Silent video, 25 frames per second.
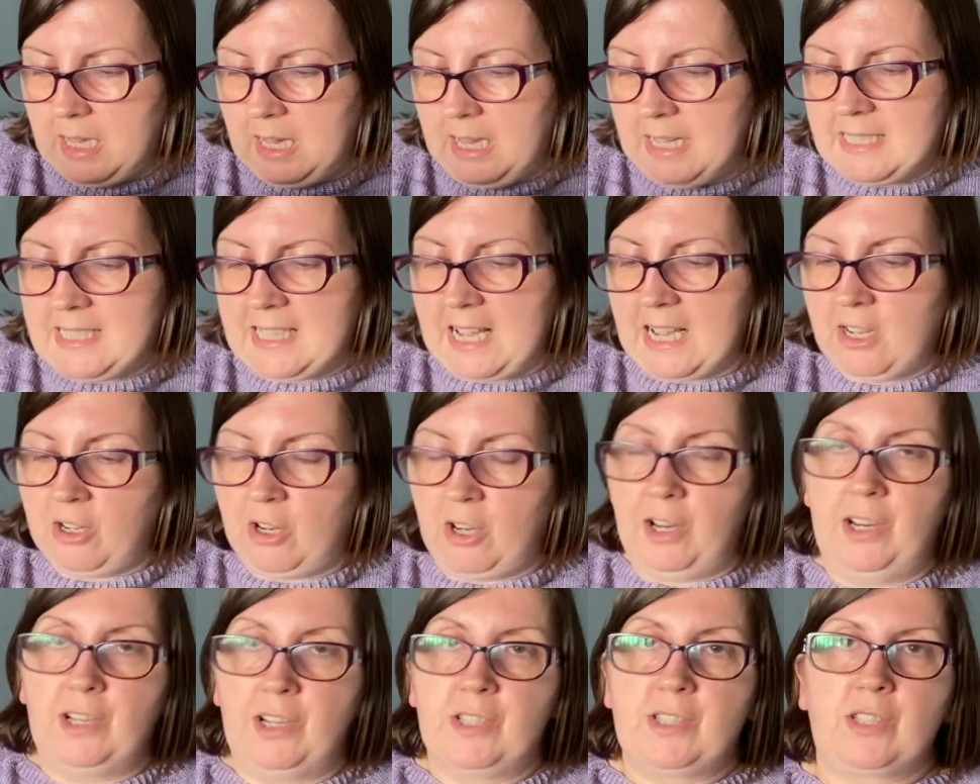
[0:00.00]
say an
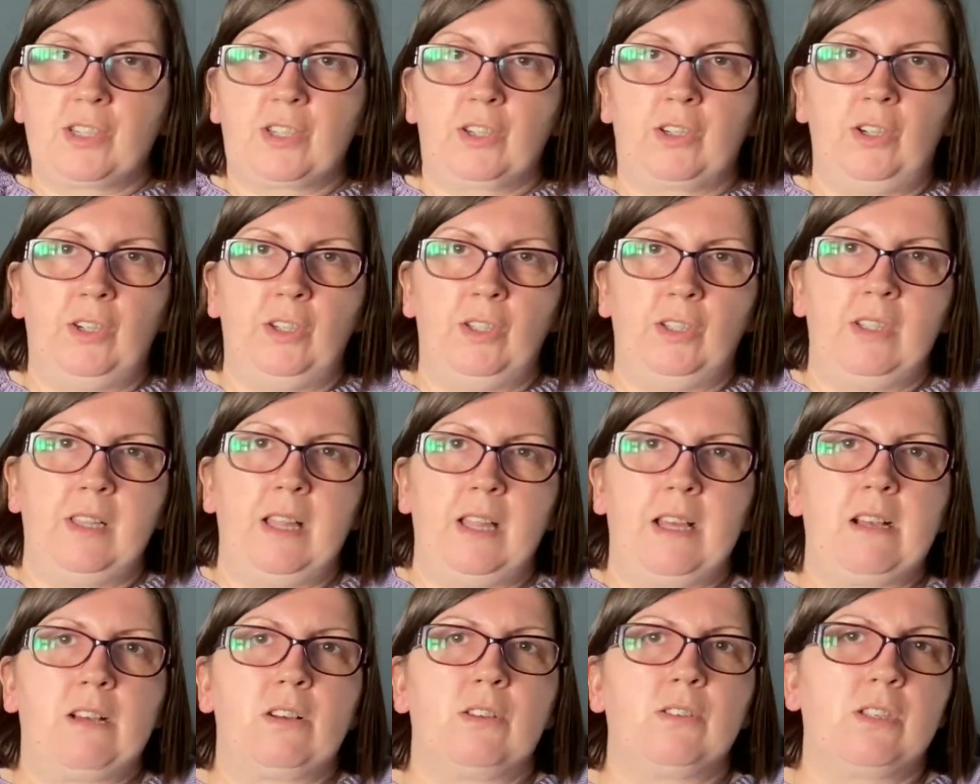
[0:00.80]
article,
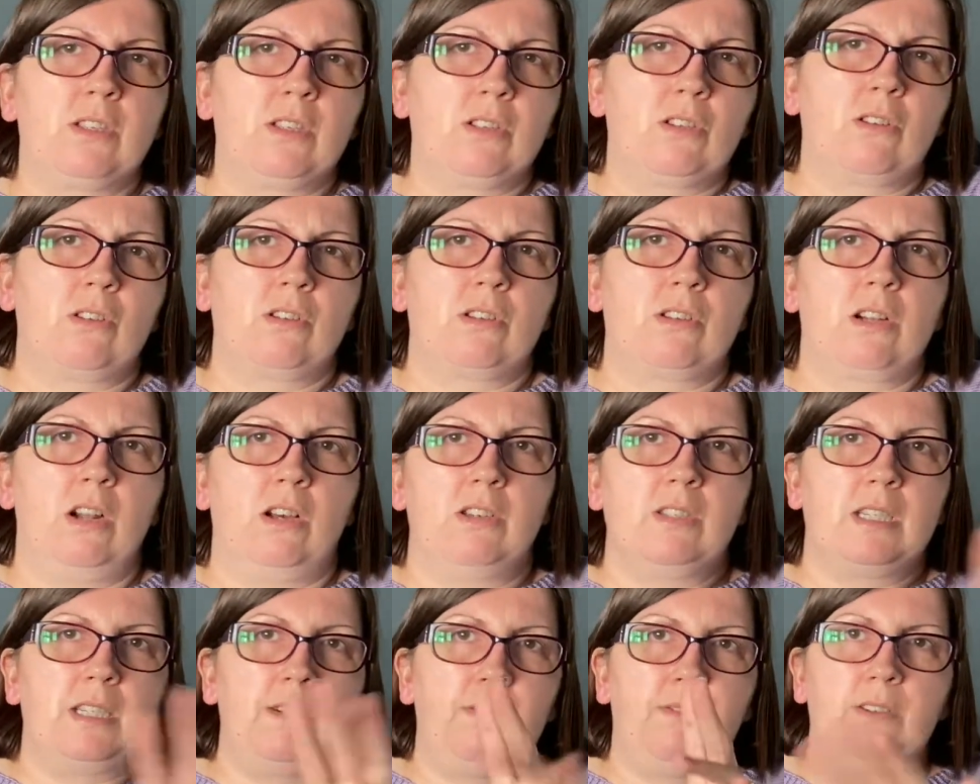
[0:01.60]
because there's just
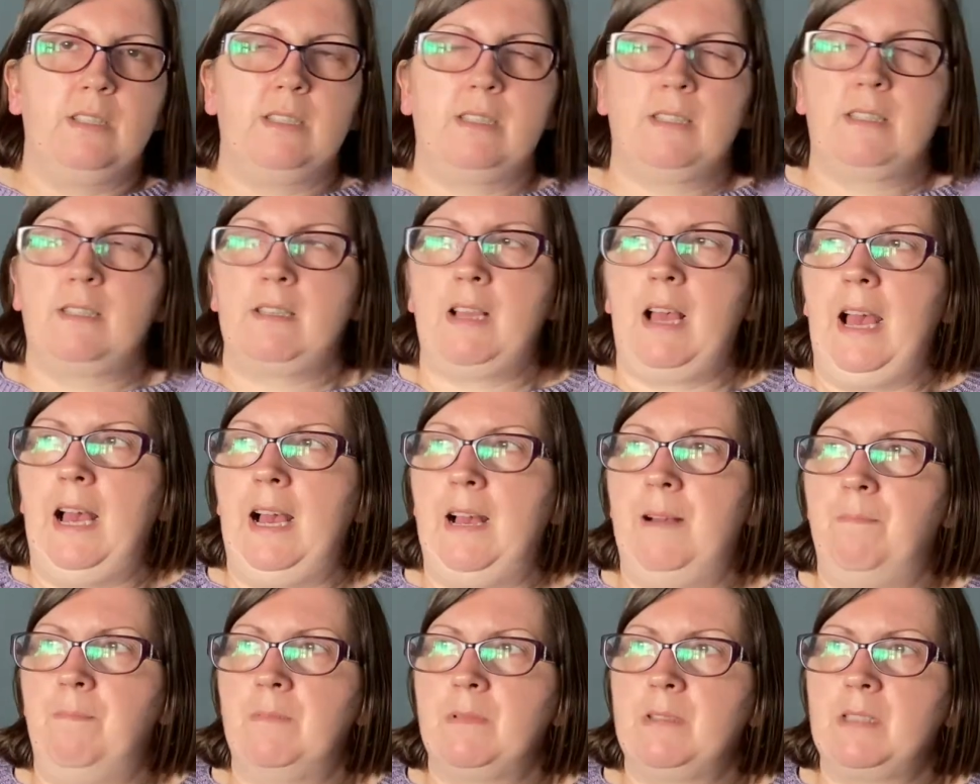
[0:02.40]
lots of different
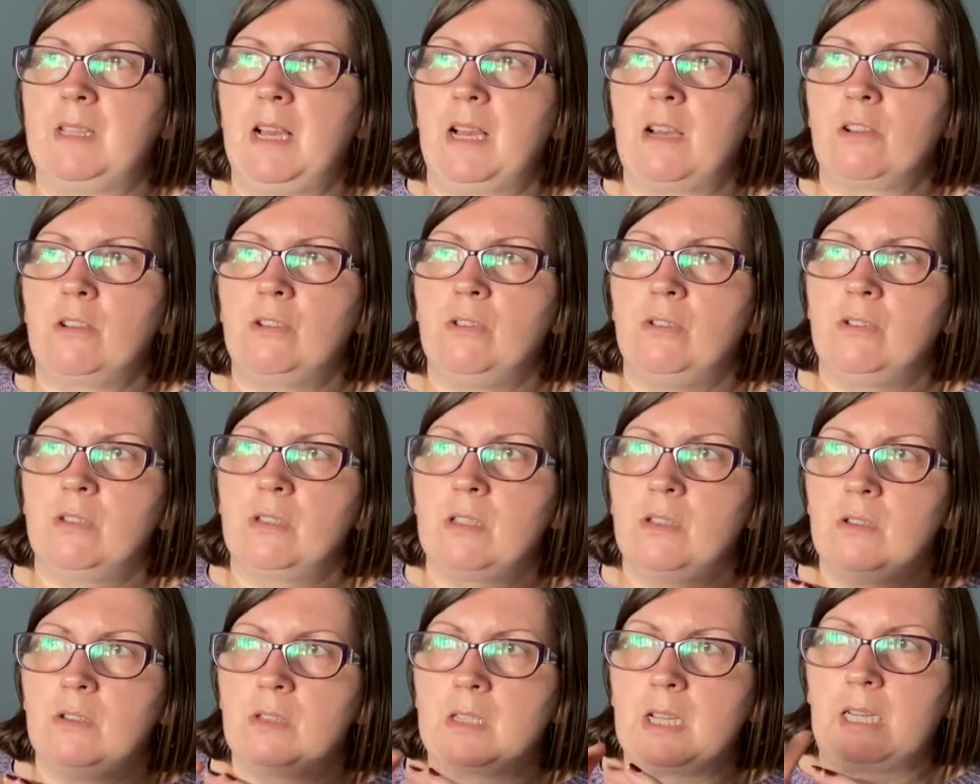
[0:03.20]
sections,
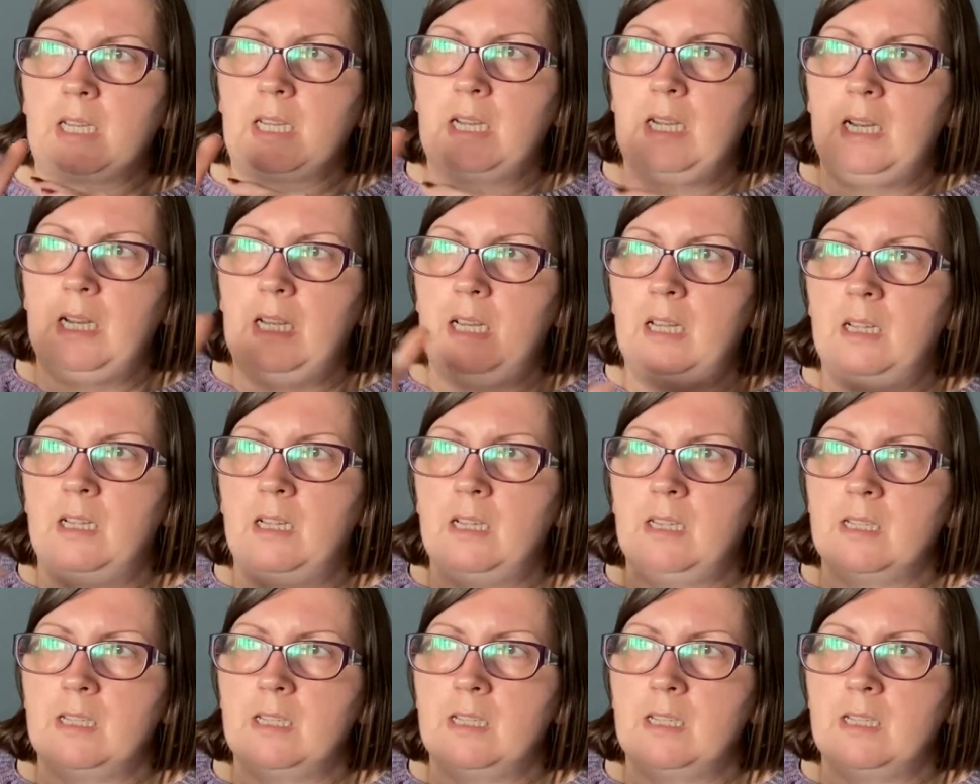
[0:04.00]
and there's like a little